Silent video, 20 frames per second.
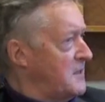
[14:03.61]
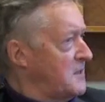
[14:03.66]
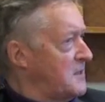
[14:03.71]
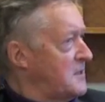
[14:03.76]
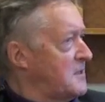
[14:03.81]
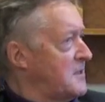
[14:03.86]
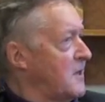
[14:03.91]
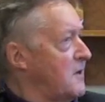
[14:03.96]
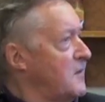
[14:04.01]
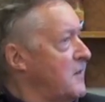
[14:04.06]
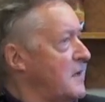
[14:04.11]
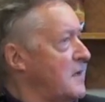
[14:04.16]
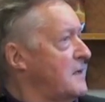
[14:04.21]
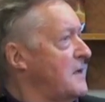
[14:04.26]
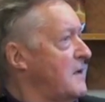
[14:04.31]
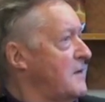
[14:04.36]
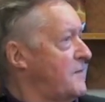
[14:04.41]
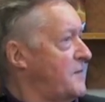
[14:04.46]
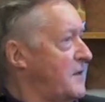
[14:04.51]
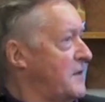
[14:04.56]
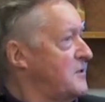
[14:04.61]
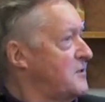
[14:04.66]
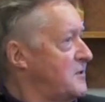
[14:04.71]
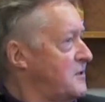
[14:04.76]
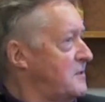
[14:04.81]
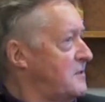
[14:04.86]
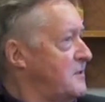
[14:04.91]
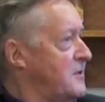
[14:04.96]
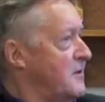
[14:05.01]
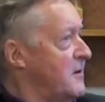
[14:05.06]
it, so that if
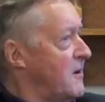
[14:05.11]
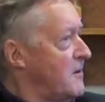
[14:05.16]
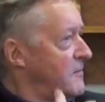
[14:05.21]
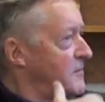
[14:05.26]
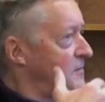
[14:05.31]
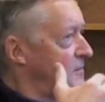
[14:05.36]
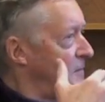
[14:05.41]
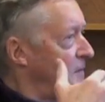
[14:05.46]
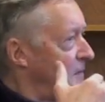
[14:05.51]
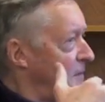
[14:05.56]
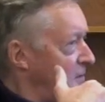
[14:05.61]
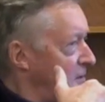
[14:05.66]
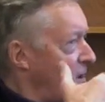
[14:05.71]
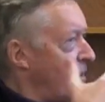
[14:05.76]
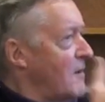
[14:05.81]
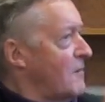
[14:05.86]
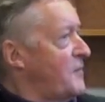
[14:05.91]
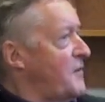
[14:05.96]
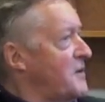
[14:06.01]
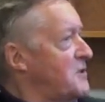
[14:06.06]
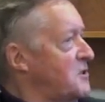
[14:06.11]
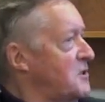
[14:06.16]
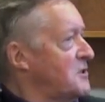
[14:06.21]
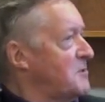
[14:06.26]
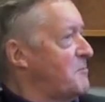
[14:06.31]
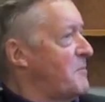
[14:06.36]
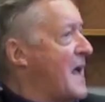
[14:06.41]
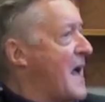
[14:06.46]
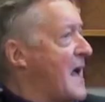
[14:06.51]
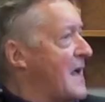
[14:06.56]
it's, you know, Donald
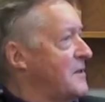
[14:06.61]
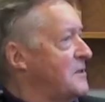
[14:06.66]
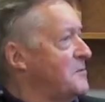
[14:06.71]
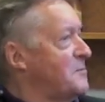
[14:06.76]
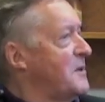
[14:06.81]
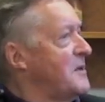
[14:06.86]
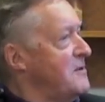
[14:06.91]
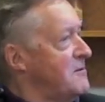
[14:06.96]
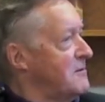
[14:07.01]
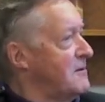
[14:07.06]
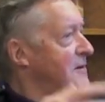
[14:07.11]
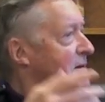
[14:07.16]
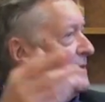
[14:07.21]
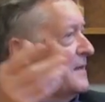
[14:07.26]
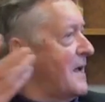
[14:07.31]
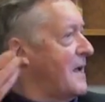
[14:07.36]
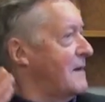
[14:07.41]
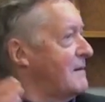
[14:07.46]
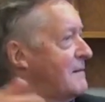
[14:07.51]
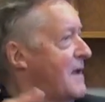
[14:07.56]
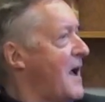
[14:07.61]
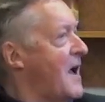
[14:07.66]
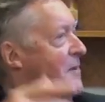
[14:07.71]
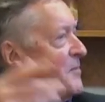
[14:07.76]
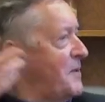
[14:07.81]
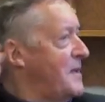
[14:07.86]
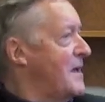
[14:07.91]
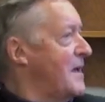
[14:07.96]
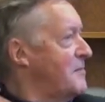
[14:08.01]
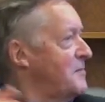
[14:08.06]
Fisher's badge, but you can get
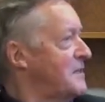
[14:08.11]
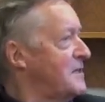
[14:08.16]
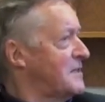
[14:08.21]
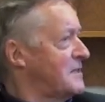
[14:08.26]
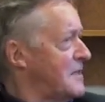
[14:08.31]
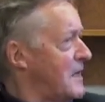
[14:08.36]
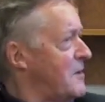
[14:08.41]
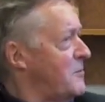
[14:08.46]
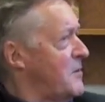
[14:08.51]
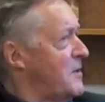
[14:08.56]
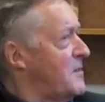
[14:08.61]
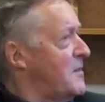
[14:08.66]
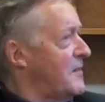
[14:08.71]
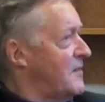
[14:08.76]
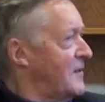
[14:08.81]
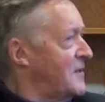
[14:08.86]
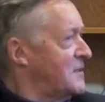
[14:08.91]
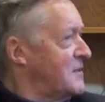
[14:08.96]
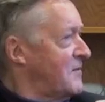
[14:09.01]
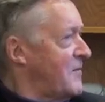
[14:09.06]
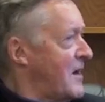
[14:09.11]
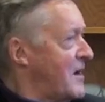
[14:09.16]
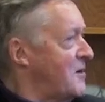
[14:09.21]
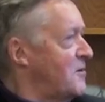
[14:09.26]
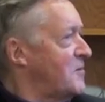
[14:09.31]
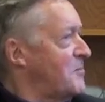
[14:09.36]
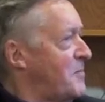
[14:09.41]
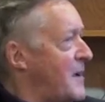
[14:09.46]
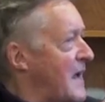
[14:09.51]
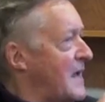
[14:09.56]
IBM to say, we think this is a
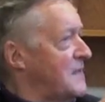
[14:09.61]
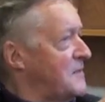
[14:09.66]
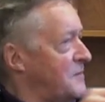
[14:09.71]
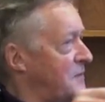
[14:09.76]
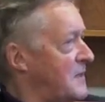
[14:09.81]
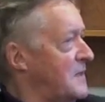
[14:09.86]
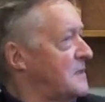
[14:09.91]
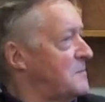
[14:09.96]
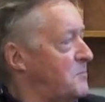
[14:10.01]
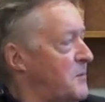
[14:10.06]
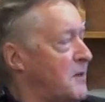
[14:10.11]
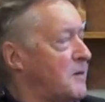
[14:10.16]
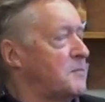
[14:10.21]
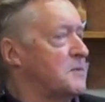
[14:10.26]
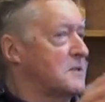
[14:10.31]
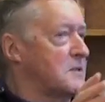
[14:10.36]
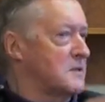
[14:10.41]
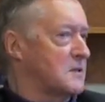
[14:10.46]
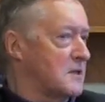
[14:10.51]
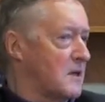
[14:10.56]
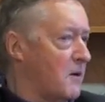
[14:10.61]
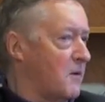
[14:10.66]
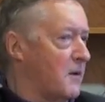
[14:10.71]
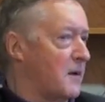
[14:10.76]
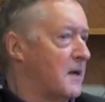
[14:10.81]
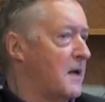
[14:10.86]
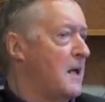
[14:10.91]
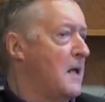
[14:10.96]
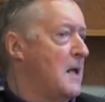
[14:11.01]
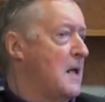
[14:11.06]
very good badge for this purpose, and
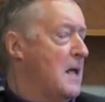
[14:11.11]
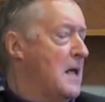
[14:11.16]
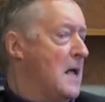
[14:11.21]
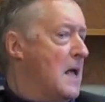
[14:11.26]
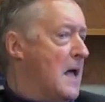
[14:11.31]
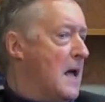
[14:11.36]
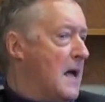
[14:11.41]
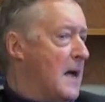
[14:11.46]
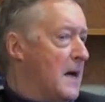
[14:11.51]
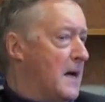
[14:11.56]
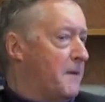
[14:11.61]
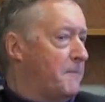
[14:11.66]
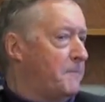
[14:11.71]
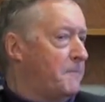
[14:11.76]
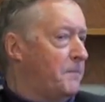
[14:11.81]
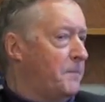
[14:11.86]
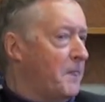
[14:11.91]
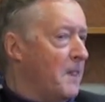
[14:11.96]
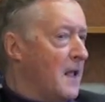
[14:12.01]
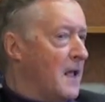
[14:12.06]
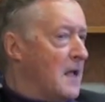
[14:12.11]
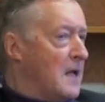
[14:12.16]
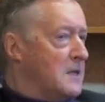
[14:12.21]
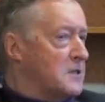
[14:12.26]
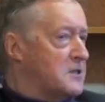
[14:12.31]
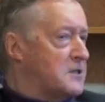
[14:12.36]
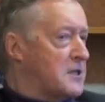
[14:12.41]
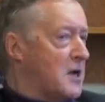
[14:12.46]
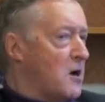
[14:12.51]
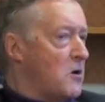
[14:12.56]
so
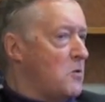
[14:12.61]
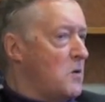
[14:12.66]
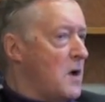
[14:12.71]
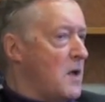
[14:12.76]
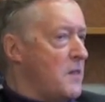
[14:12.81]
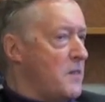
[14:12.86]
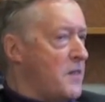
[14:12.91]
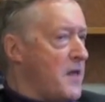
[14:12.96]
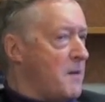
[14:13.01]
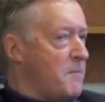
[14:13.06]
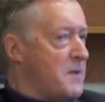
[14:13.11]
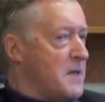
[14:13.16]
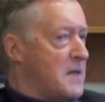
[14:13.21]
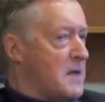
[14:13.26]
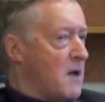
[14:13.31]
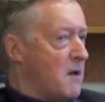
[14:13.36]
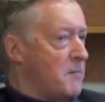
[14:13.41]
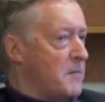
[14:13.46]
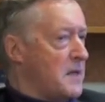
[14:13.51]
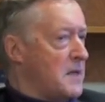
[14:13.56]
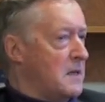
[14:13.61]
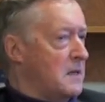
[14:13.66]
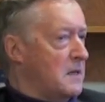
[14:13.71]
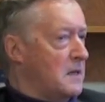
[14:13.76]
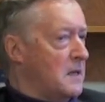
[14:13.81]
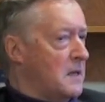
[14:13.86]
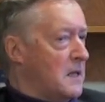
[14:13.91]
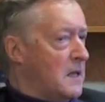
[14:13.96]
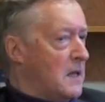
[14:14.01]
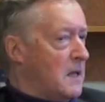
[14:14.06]
on. So they're
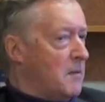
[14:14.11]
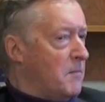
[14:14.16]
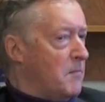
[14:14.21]
becoming